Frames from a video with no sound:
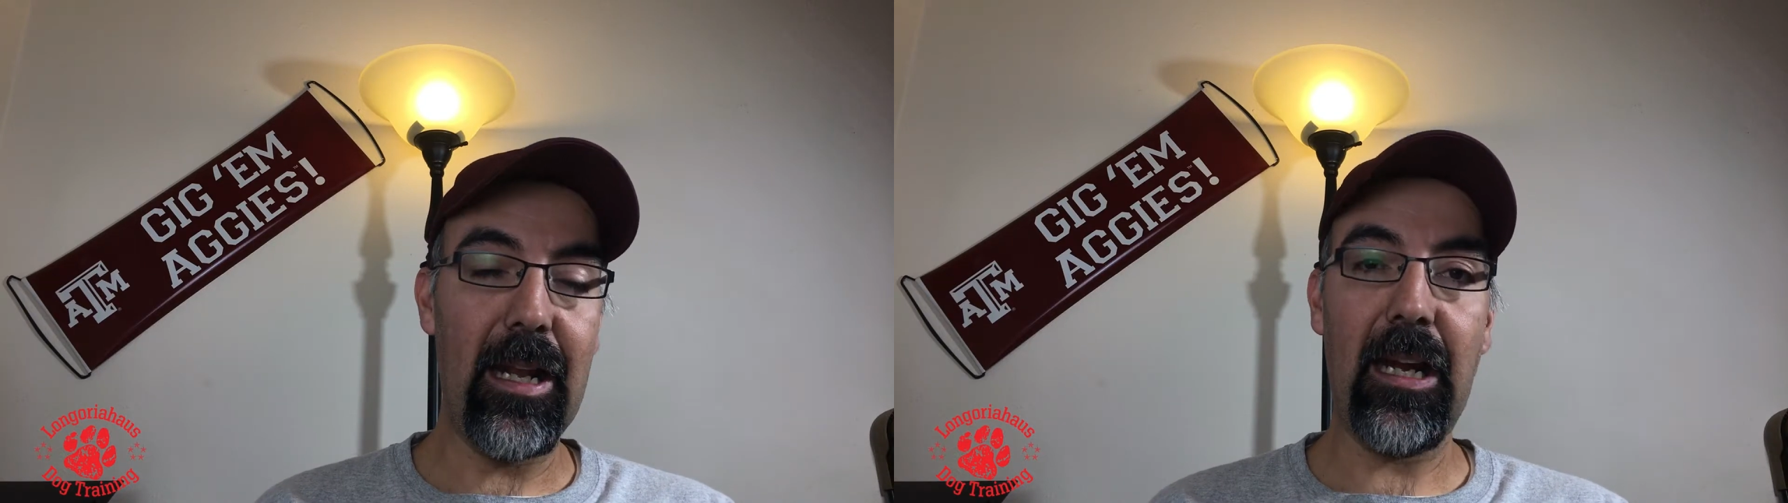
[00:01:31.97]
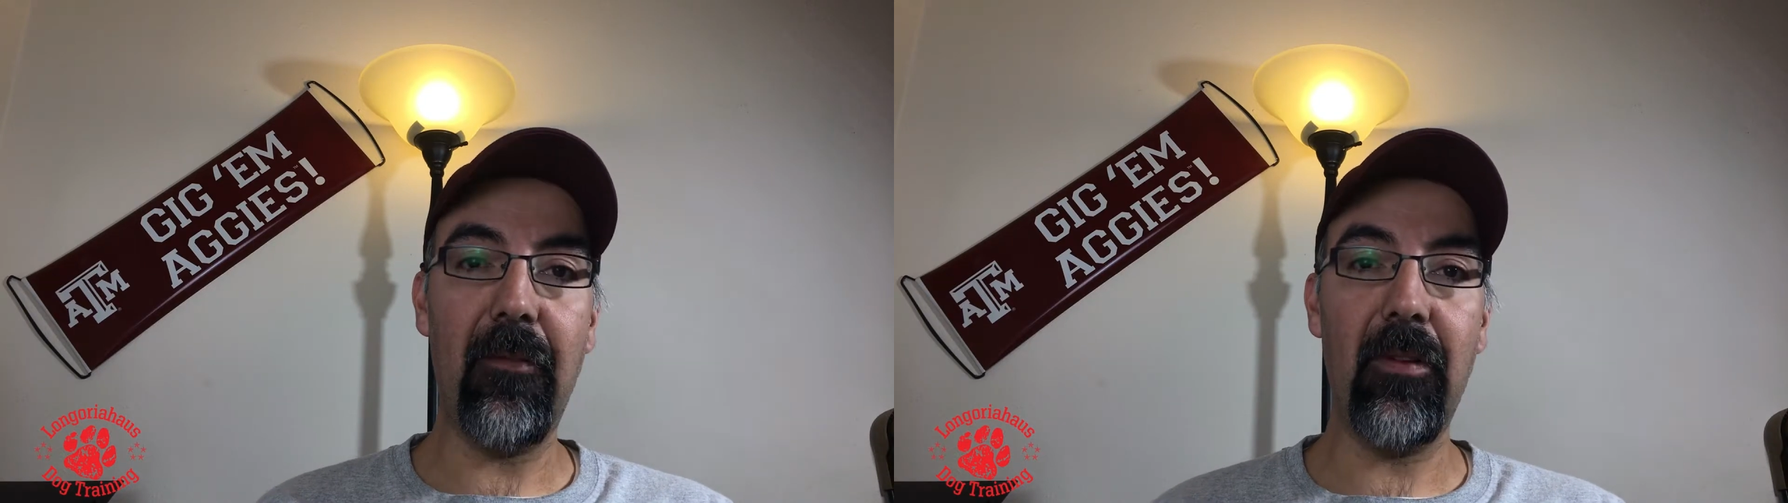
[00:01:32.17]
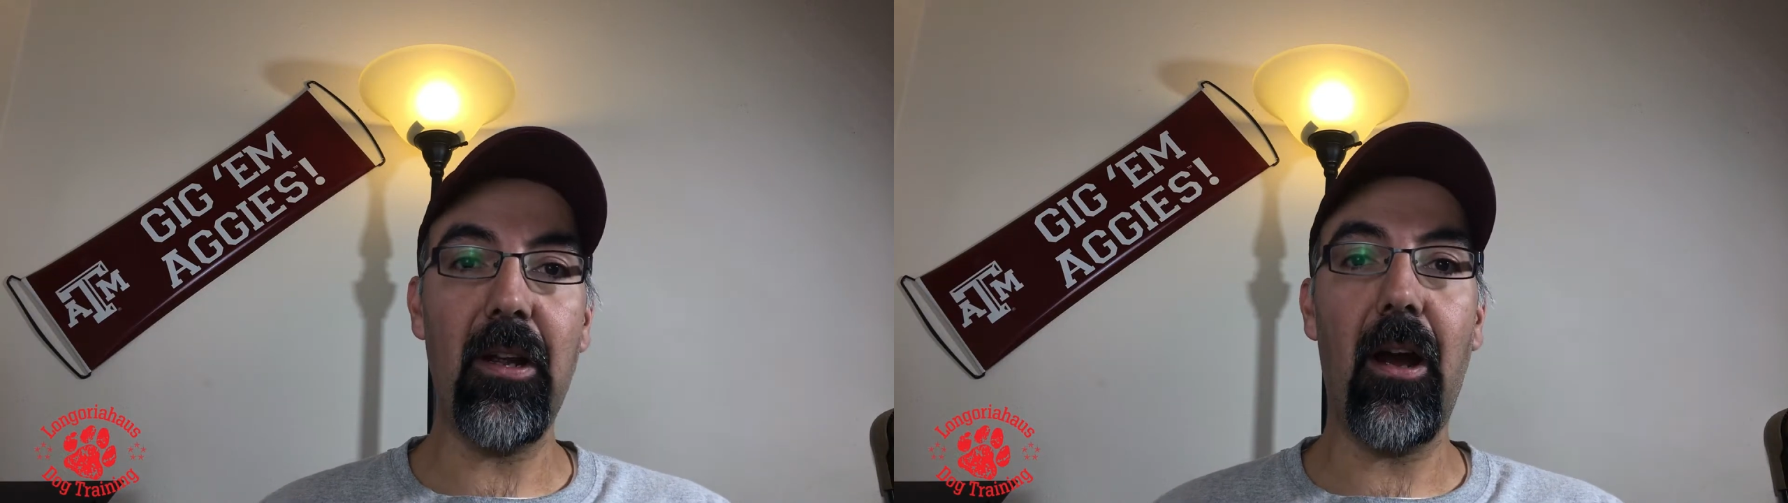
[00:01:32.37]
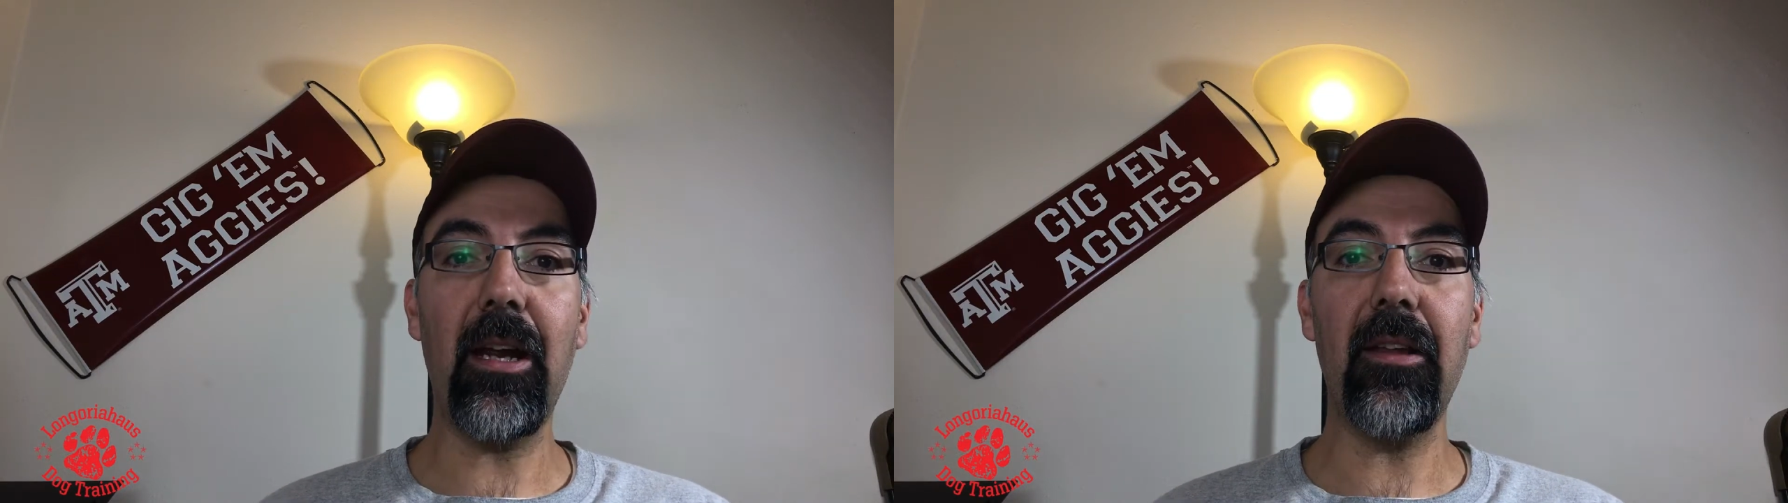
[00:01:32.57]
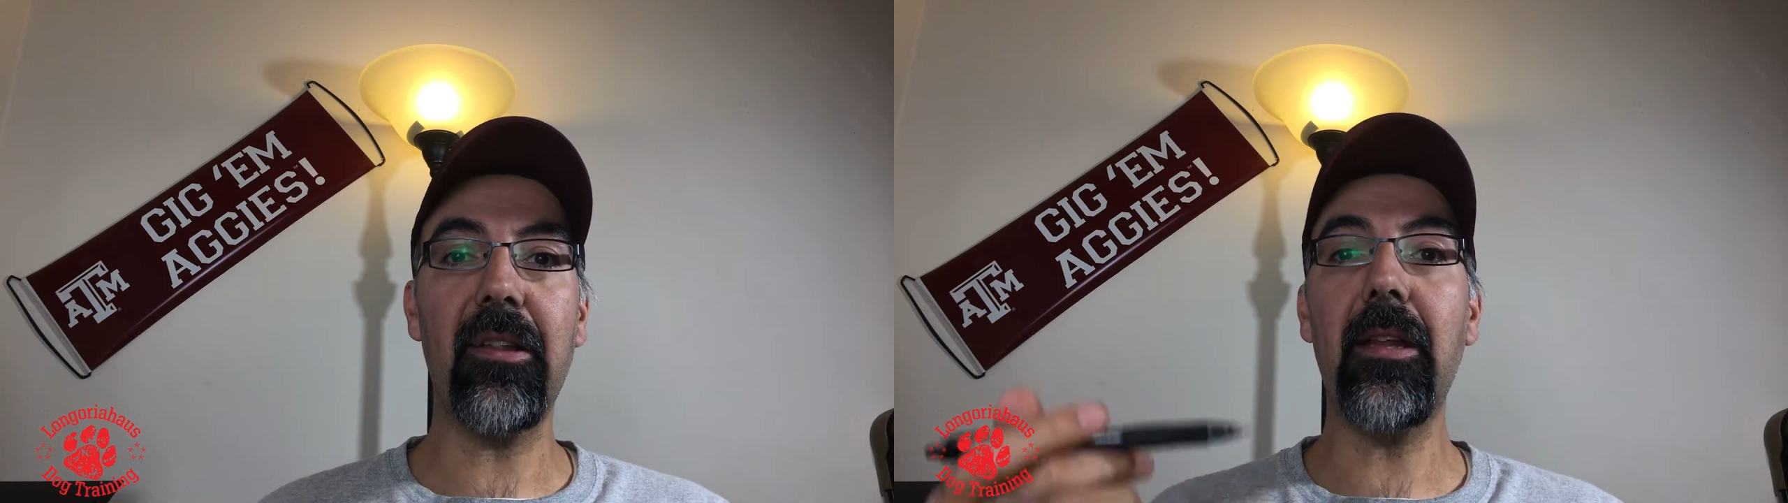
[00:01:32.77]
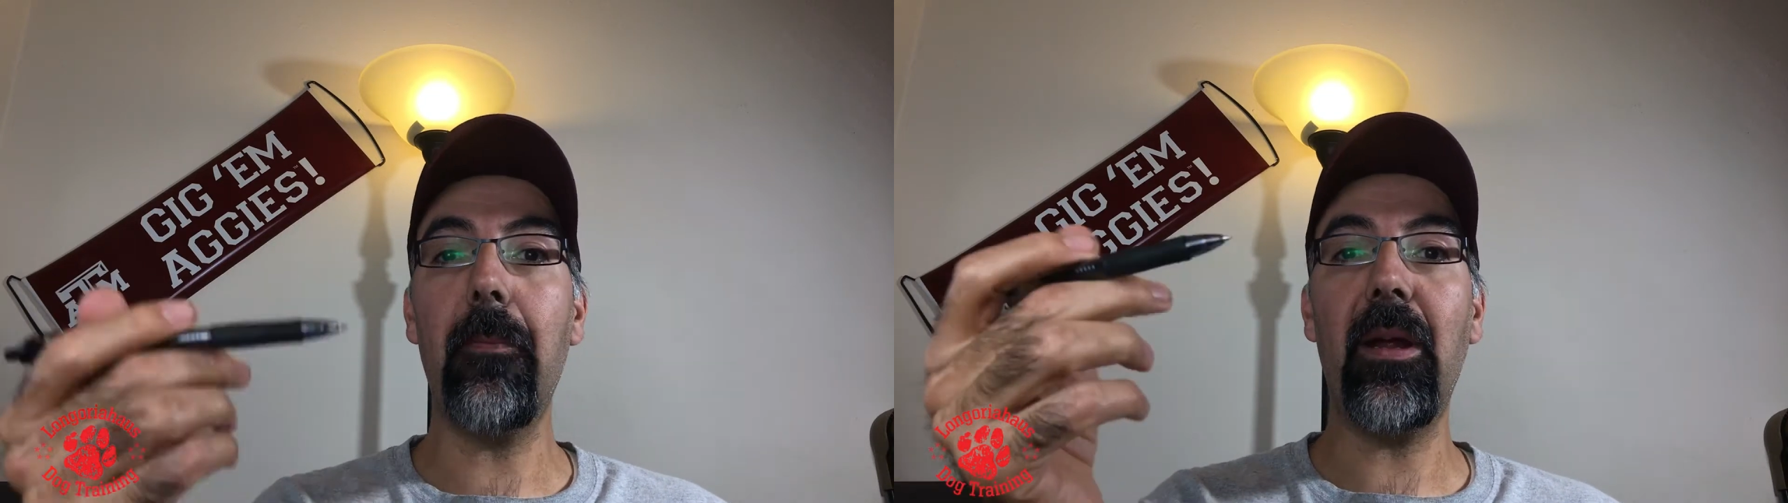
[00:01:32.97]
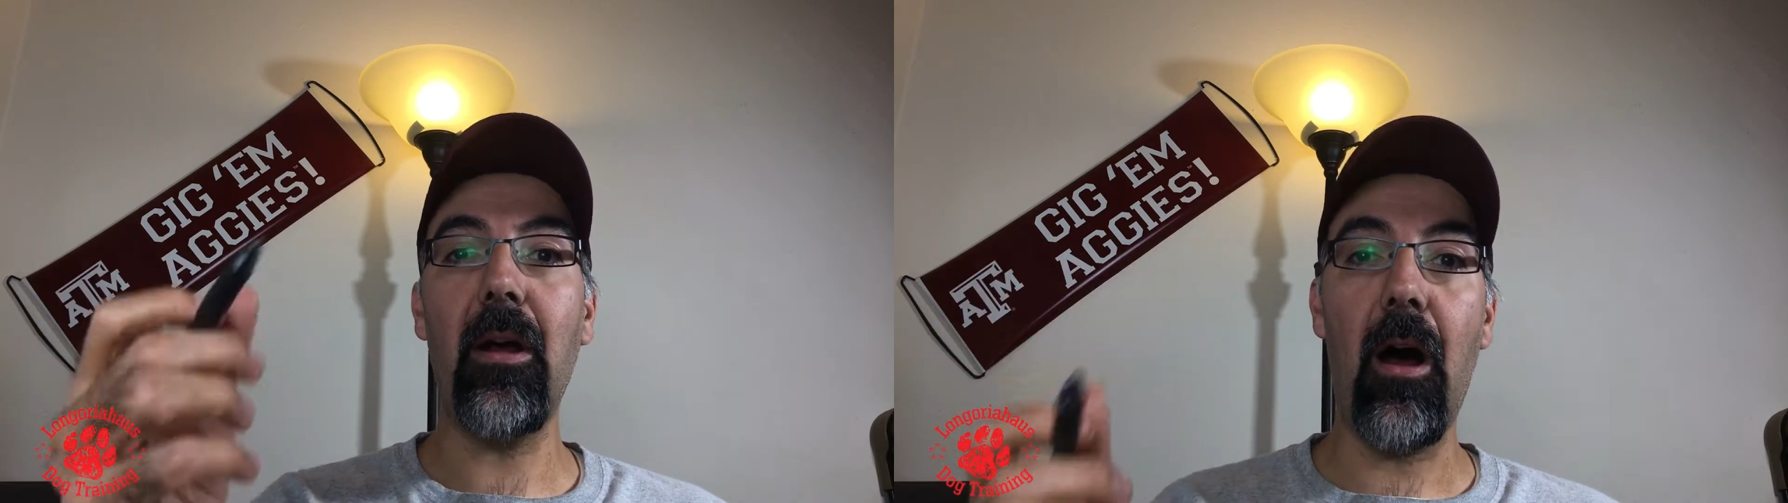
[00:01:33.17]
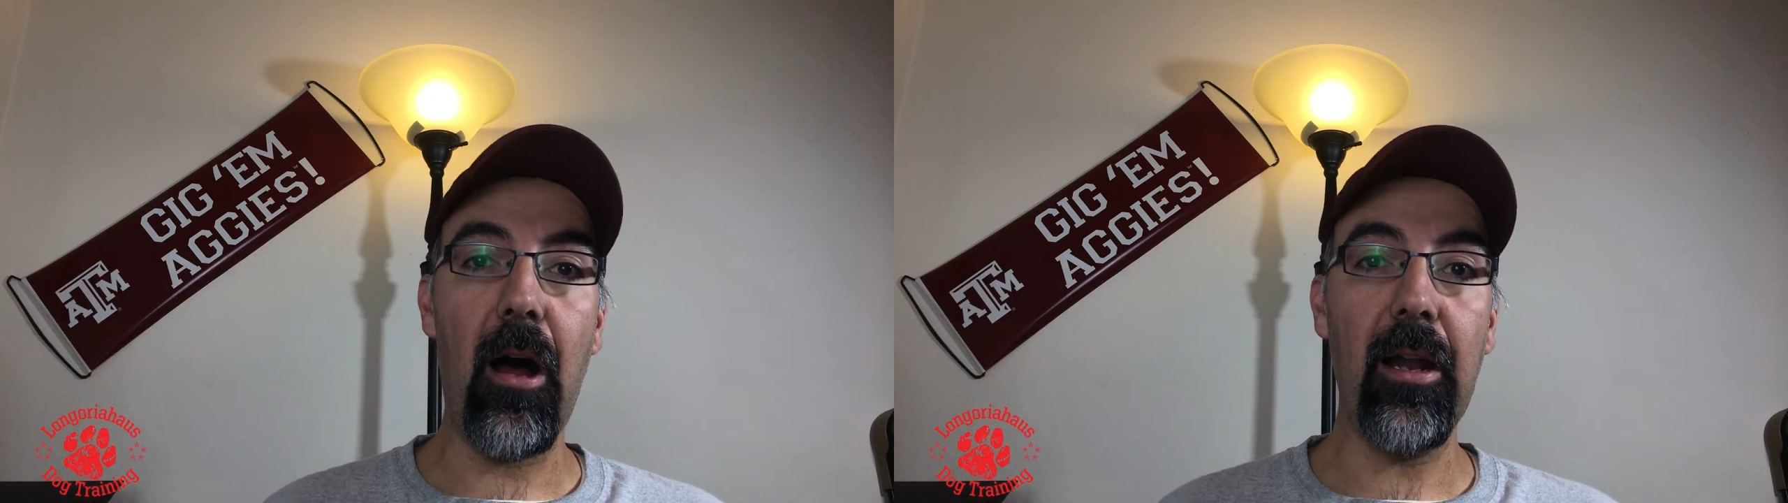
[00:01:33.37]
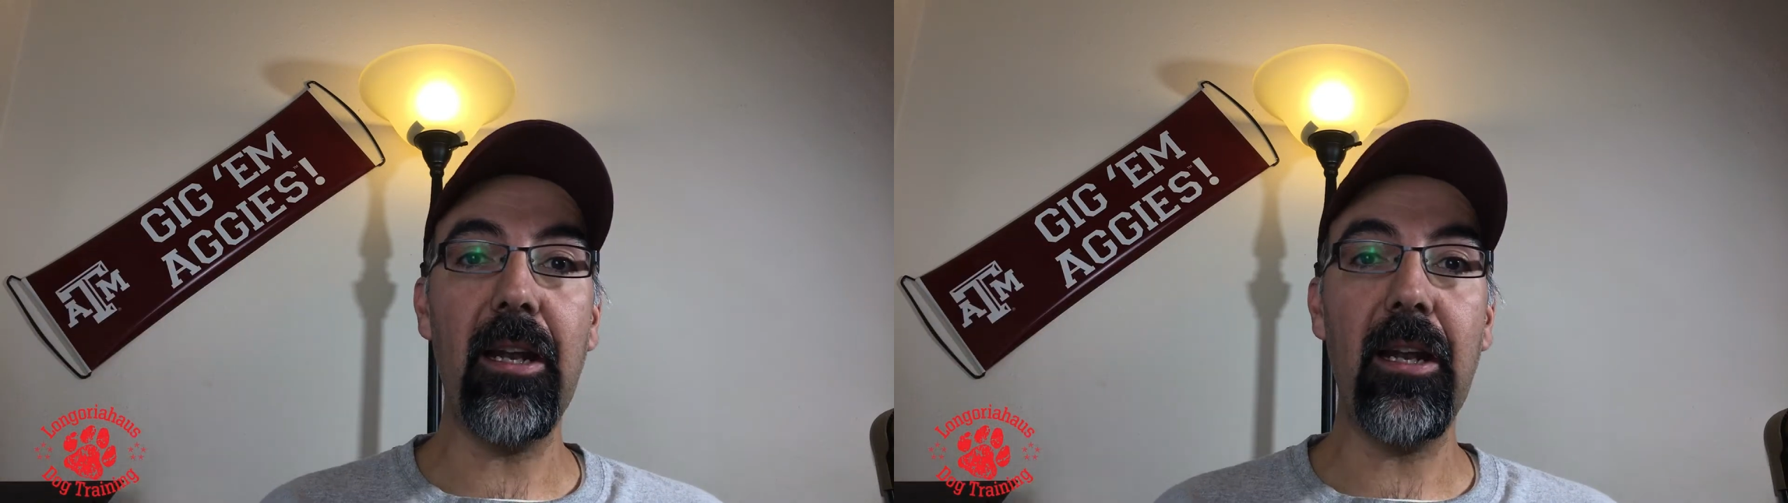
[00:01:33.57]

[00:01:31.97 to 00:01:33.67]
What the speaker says: like if a dog is stepping on,